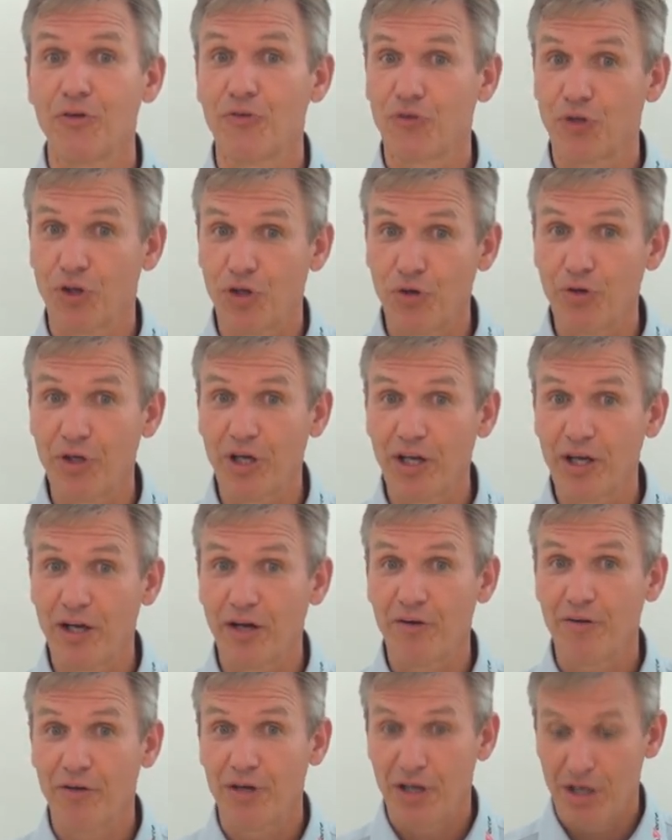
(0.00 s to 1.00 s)

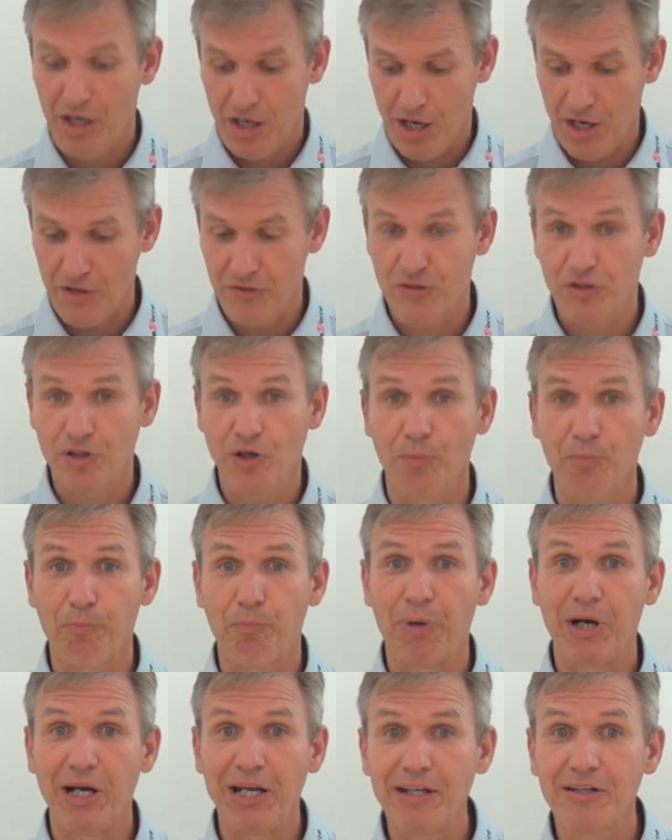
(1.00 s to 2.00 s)
SecurData is
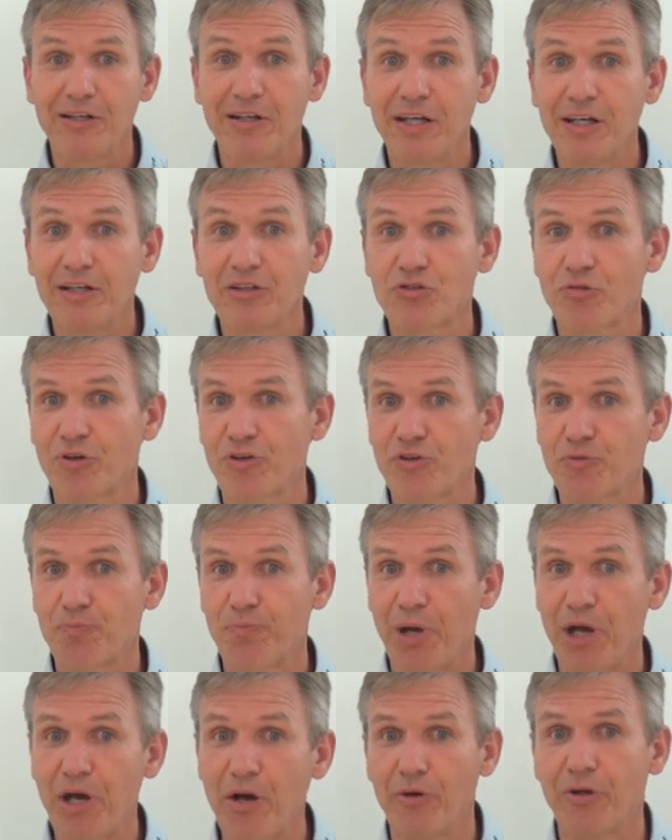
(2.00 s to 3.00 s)
completely
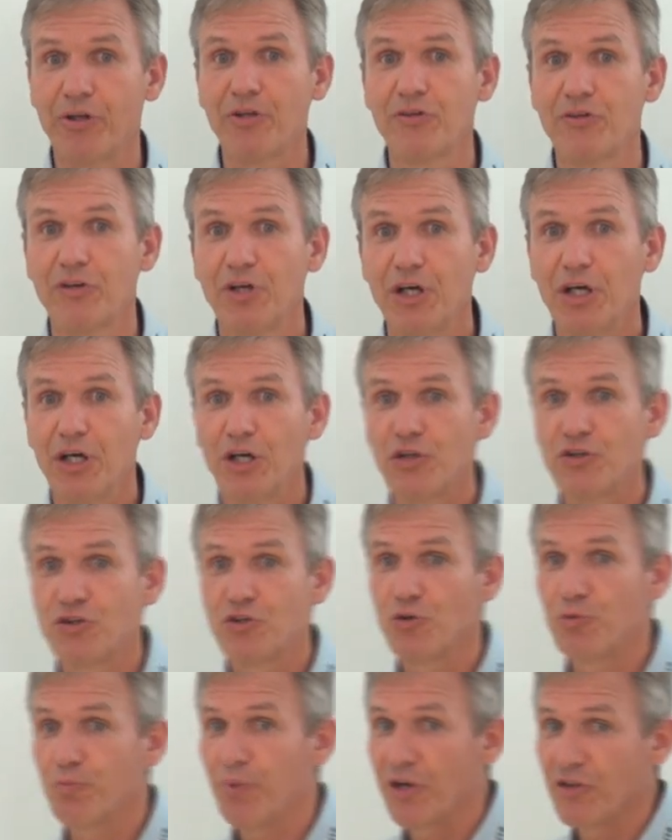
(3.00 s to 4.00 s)
transparent
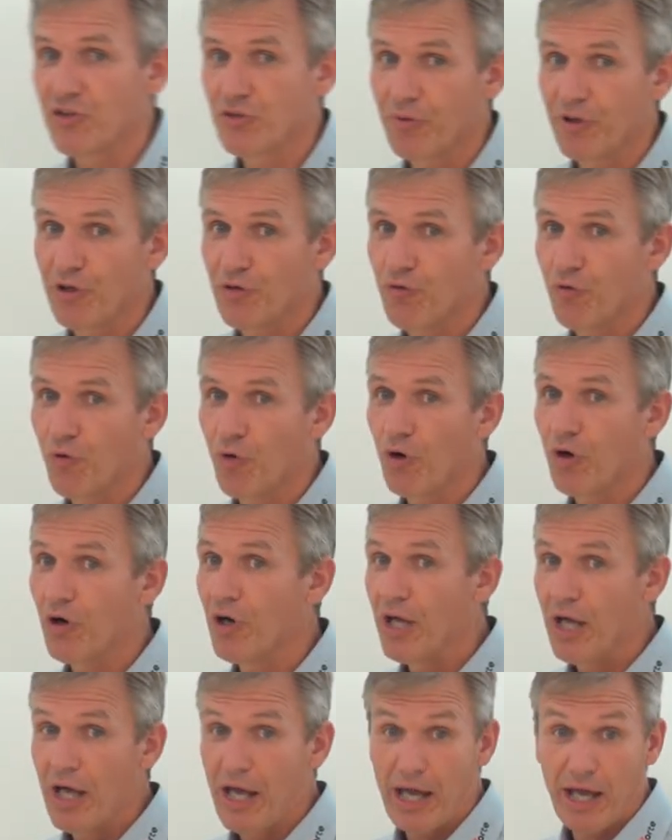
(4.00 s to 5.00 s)
to
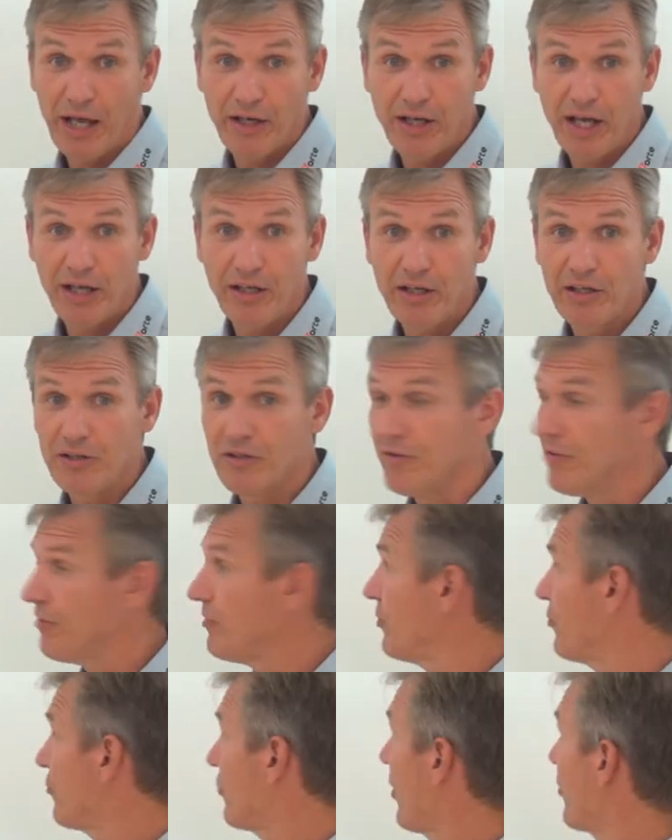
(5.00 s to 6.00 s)
BASE24 and any
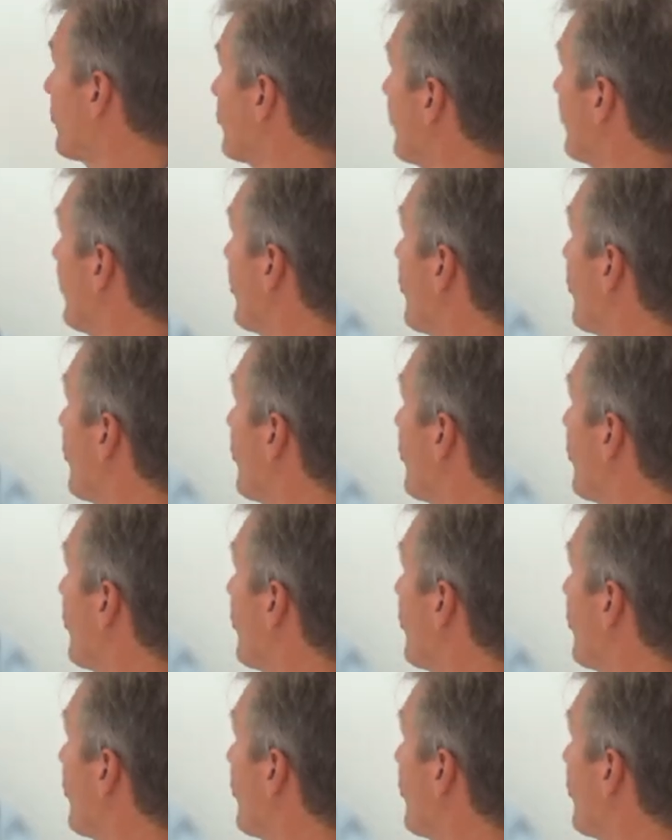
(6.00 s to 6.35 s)
disaster